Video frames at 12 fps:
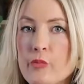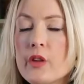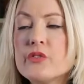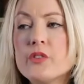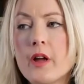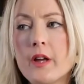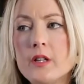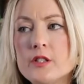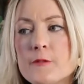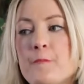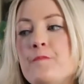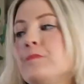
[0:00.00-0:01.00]
It's
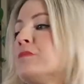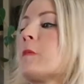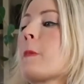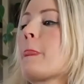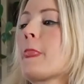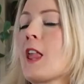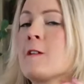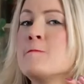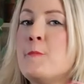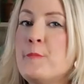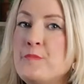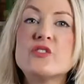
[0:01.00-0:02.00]
nice.
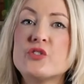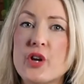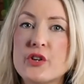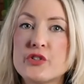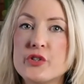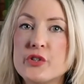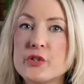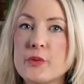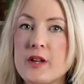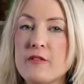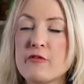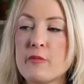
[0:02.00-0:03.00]
It's a touch too
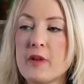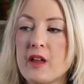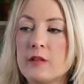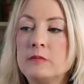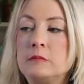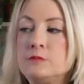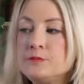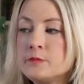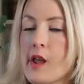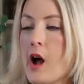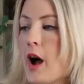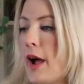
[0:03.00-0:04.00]
sweet for me.
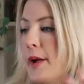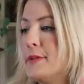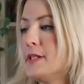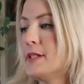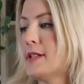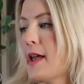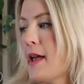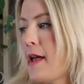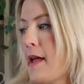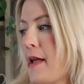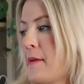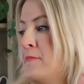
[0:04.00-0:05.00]
I would
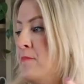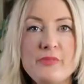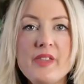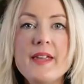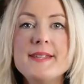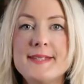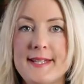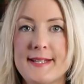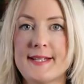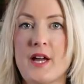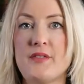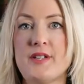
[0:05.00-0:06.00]
say a
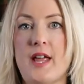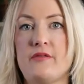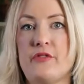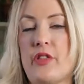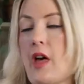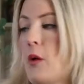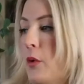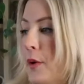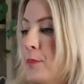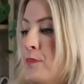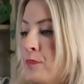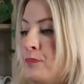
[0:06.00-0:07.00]
6 out of 10 for that
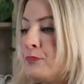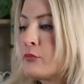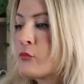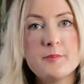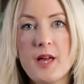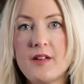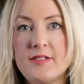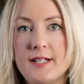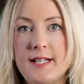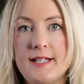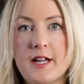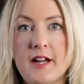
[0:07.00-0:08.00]
one.
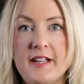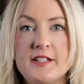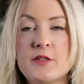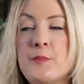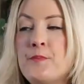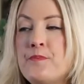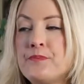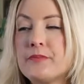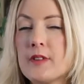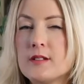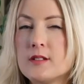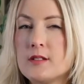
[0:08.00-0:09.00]
Perfectly nice.
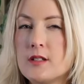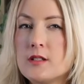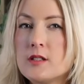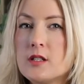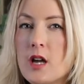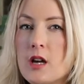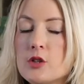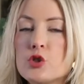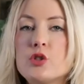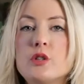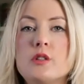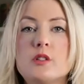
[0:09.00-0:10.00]
Just a
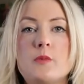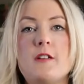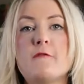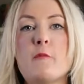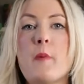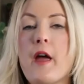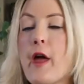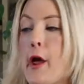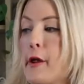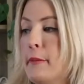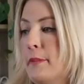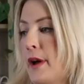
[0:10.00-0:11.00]
touch too sweet for my
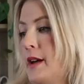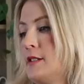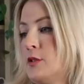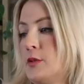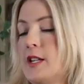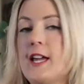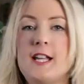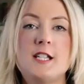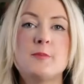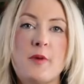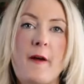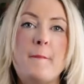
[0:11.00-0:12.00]
own personal
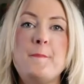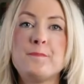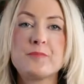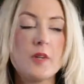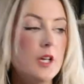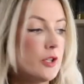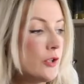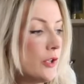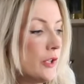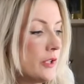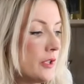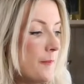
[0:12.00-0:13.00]
taste, but a
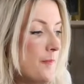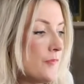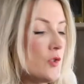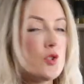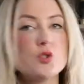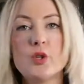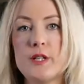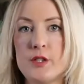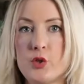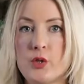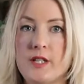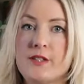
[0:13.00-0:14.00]
good, solid
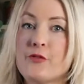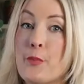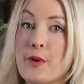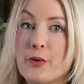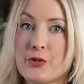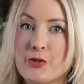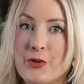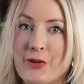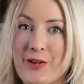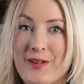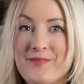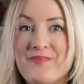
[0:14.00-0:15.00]
choice for a milk
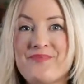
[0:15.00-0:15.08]
chocolate.